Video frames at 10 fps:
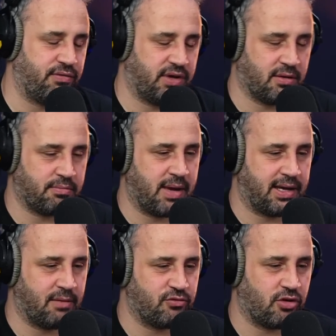If you could
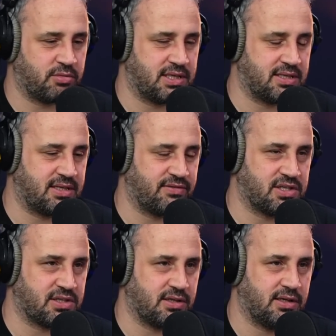make him drop to this
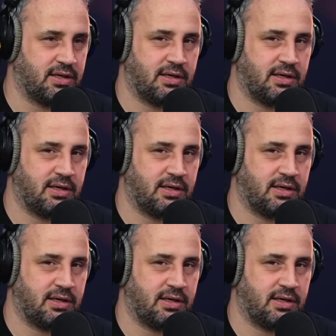division.